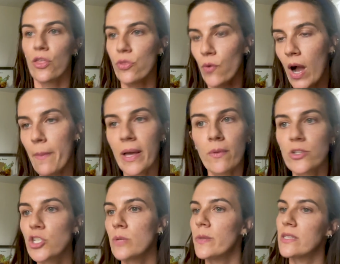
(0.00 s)
Throbbing
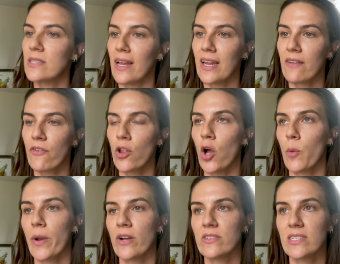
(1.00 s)
when she'd be standing for
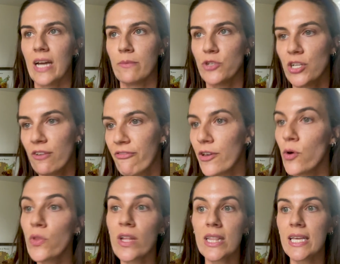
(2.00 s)
long periods of time. She could
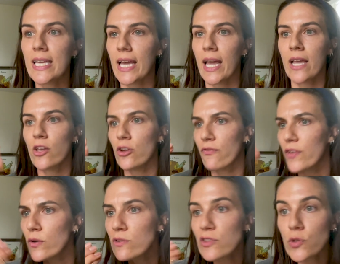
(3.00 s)
feel the leaking,
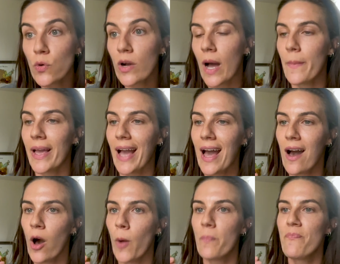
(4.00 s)
feel stool coming
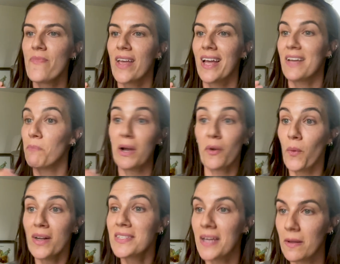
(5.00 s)
out, but it
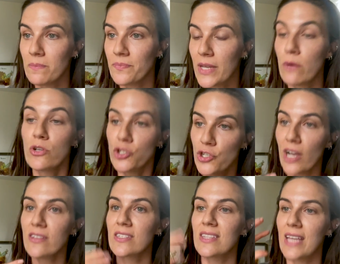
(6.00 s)
wasn't. It was
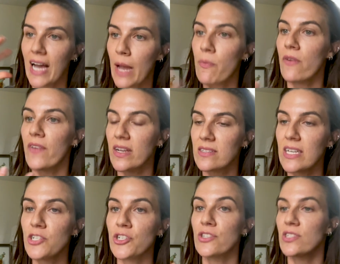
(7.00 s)
just the
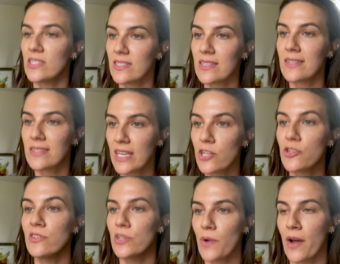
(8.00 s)
hyperfixation to the
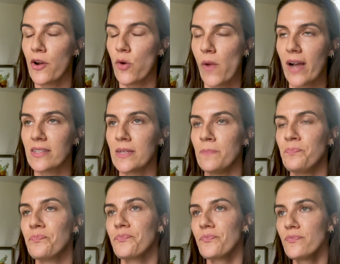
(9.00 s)
sensations around her
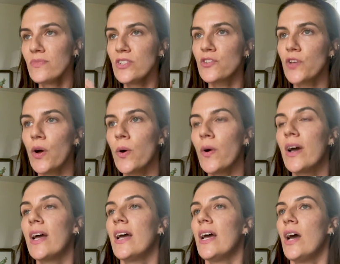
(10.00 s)
rectum. So
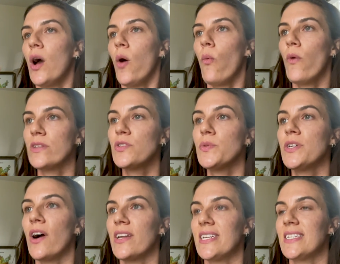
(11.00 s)
once we
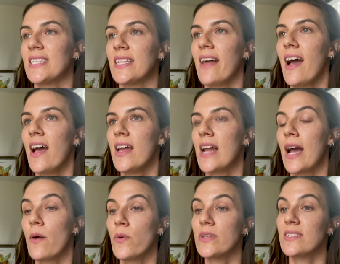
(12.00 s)
got into that,
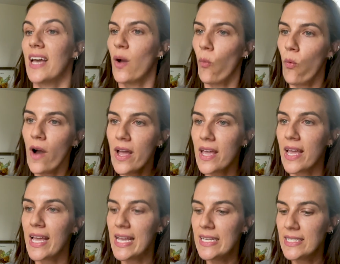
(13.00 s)
I was like, what
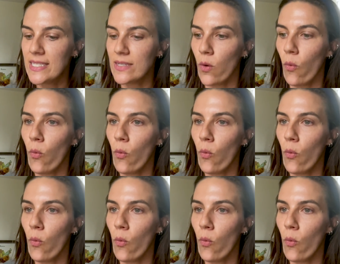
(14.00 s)
is